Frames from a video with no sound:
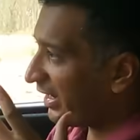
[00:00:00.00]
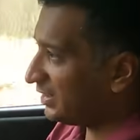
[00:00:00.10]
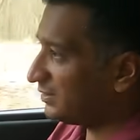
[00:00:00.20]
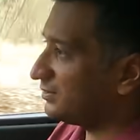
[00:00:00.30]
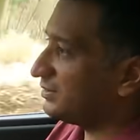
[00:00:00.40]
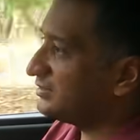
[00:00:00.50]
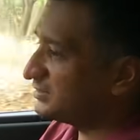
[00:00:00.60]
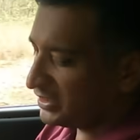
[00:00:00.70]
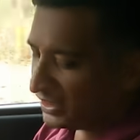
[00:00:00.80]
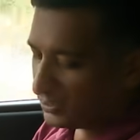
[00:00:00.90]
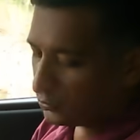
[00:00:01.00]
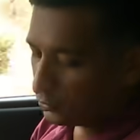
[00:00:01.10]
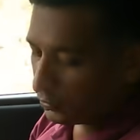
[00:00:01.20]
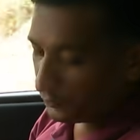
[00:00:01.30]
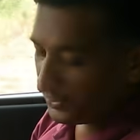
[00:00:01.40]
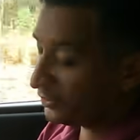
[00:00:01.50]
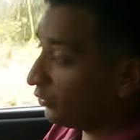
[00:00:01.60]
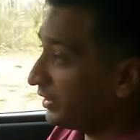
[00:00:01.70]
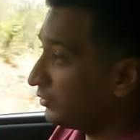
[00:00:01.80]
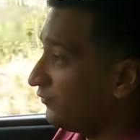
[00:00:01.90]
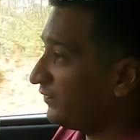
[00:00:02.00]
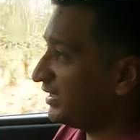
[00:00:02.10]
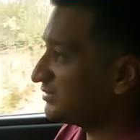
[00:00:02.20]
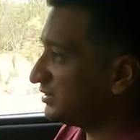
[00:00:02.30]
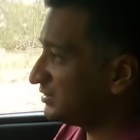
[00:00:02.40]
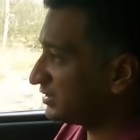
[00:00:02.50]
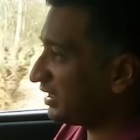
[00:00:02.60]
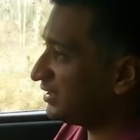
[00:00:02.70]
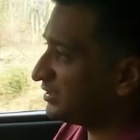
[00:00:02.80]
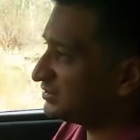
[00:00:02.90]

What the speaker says: And considering you won't be going too fast in this car,